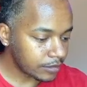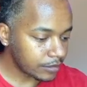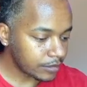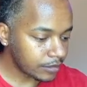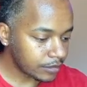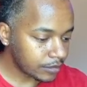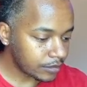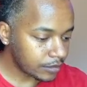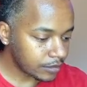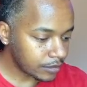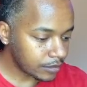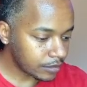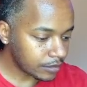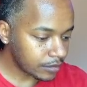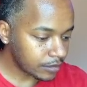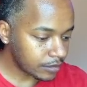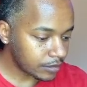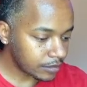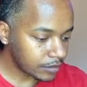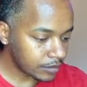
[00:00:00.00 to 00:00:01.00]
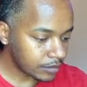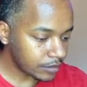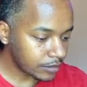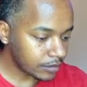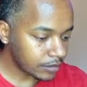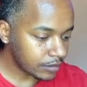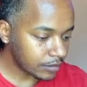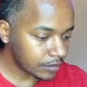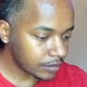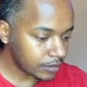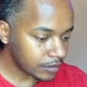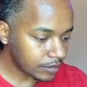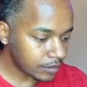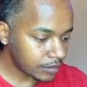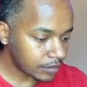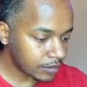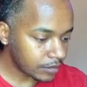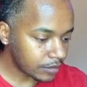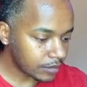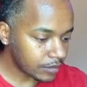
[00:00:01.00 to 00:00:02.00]

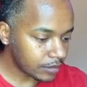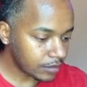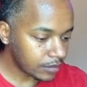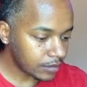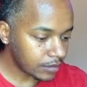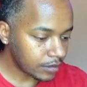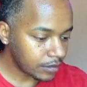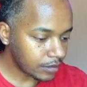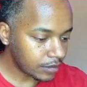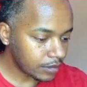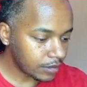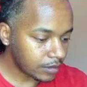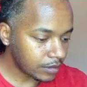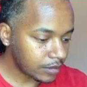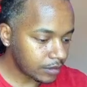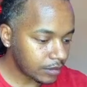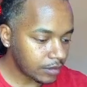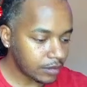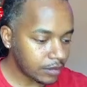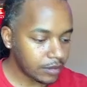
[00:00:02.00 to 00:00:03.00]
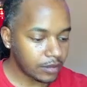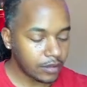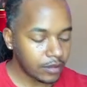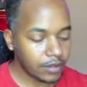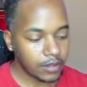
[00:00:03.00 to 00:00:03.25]
Nothing is said.